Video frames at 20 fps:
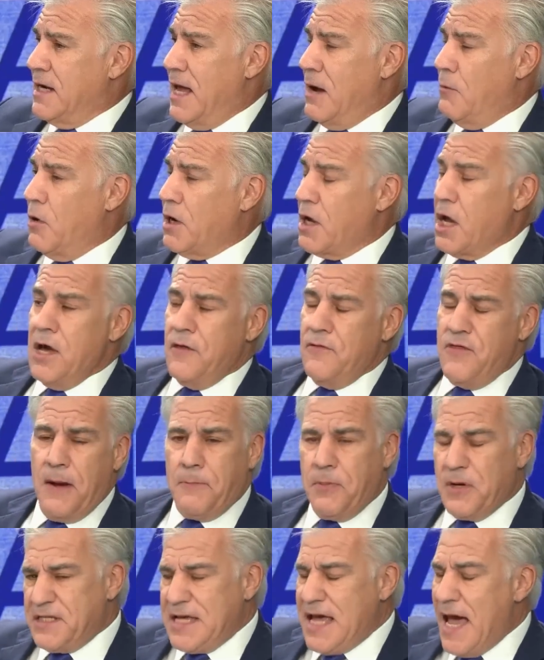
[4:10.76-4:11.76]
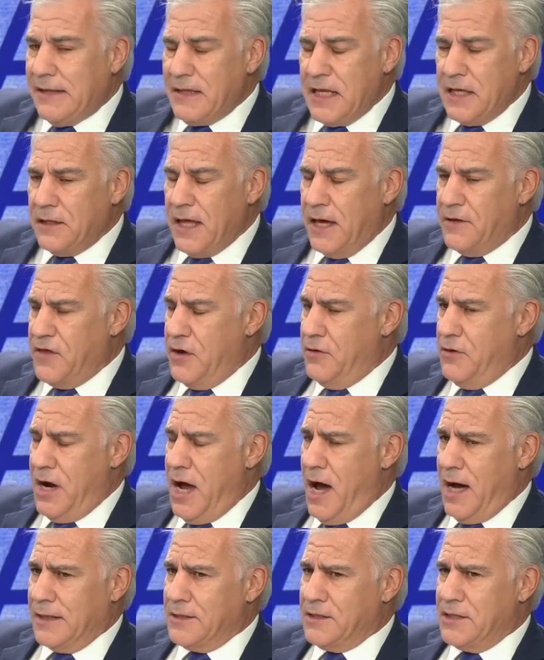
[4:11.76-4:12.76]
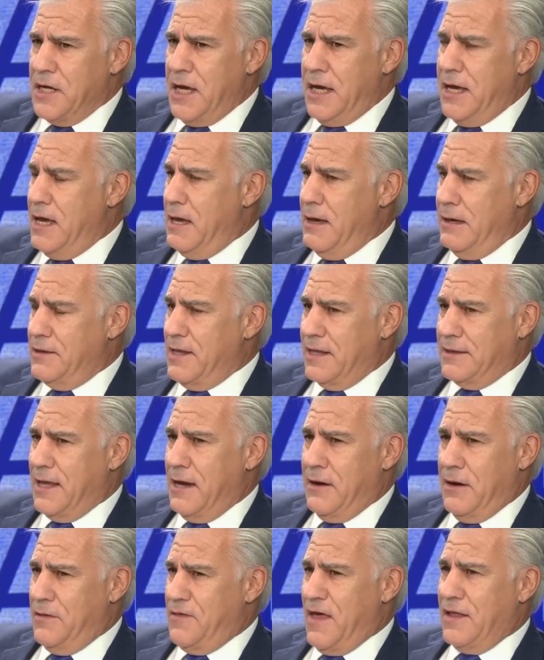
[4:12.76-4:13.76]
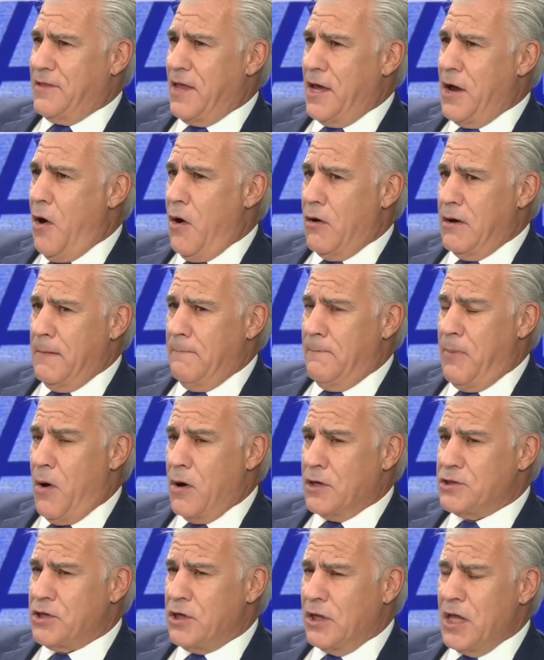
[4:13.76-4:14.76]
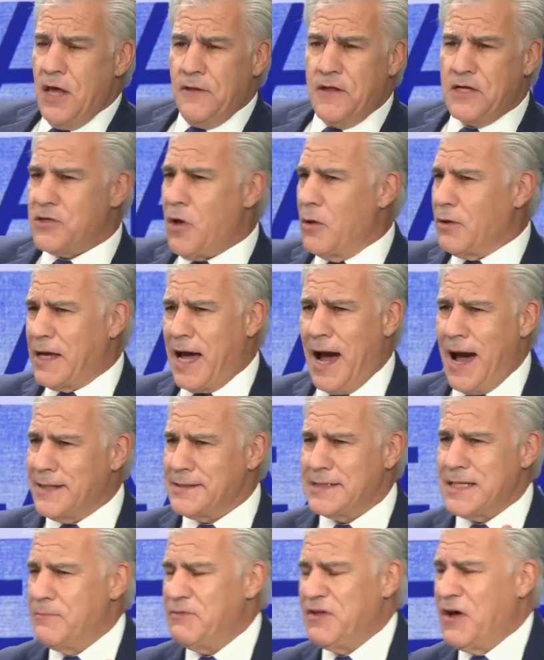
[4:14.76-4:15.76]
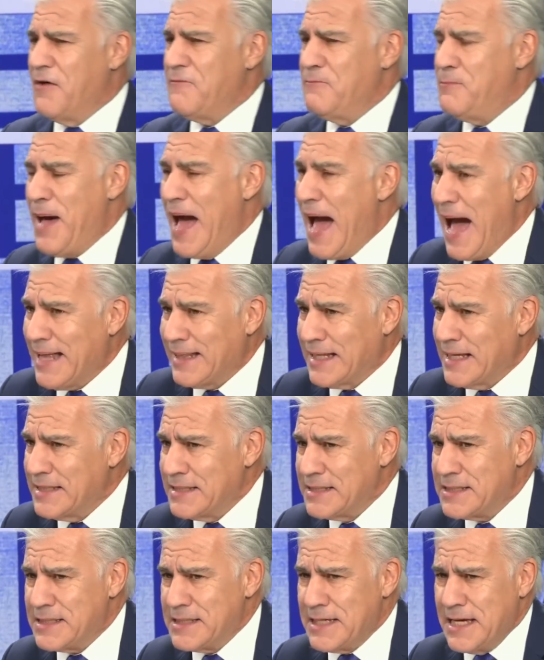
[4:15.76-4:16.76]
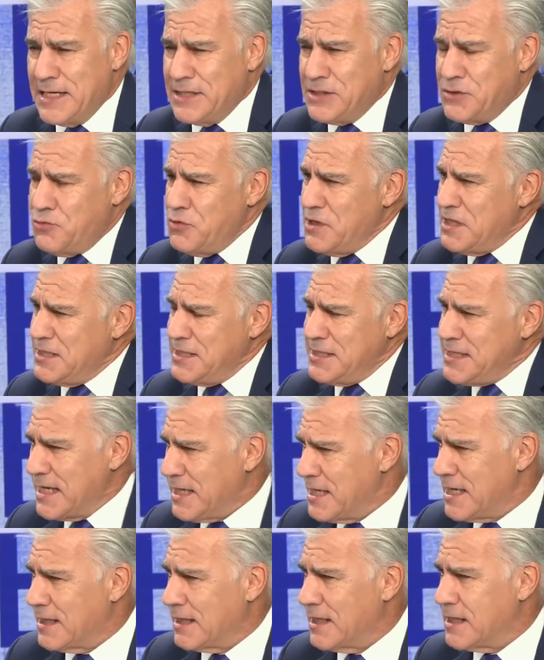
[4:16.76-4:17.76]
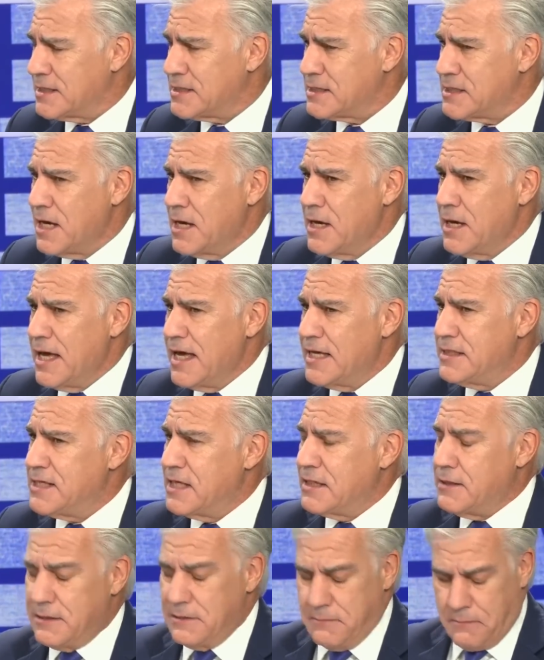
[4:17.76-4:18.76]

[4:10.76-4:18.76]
network they're pretending like they're not that they that they are impartial this whole concept of balance is ridiculous is that